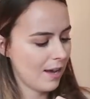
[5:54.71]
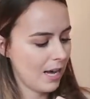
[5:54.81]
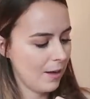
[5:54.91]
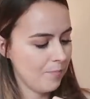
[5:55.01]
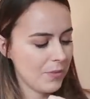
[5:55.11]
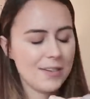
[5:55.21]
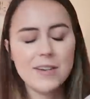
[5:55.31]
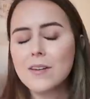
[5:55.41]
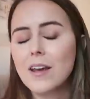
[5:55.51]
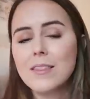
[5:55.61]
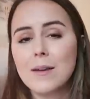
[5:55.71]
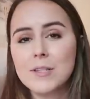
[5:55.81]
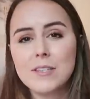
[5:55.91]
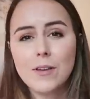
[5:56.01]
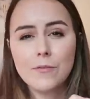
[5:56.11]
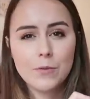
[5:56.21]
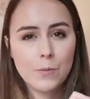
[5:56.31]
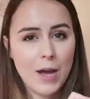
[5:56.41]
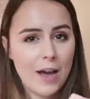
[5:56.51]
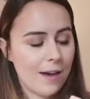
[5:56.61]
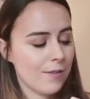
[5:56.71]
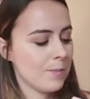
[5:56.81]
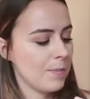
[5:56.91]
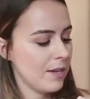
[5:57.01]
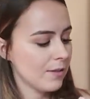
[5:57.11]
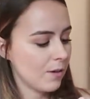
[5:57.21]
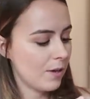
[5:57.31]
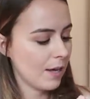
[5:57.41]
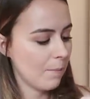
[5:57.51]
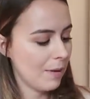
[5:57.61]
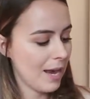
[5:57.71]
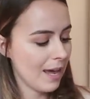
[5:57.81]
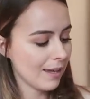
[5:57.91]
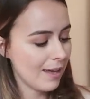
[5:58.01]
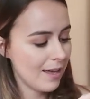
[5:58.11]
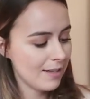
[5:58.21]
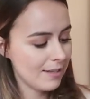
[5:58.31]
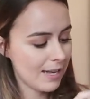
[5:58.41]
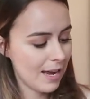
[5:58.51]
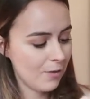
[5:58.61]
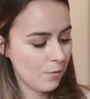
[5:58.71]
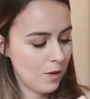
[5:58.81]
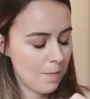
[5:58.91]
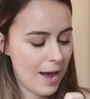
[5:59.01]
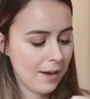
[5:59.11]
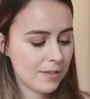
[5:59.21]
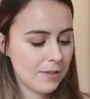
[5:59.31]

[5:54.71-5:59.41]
I don't know, that must have come from the warehouse, but it's got like a black stain all of the back.